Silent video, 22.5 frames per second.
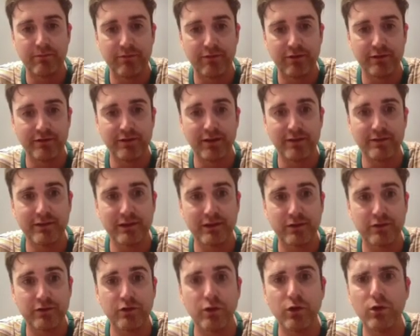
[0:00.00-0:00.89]

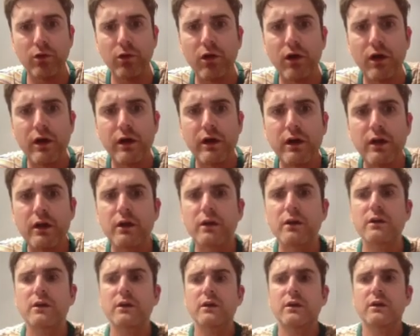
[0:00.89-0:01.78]
Fantastic. So
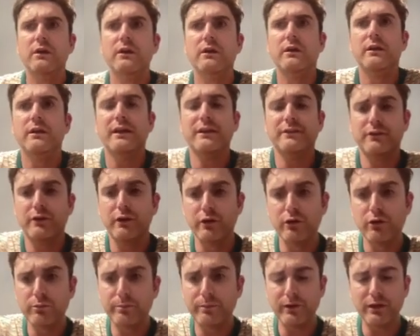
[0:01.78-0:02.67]
that's
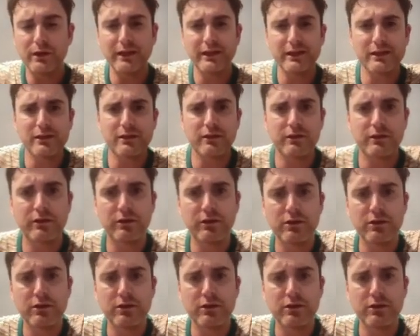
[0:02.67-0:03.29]
cool, but like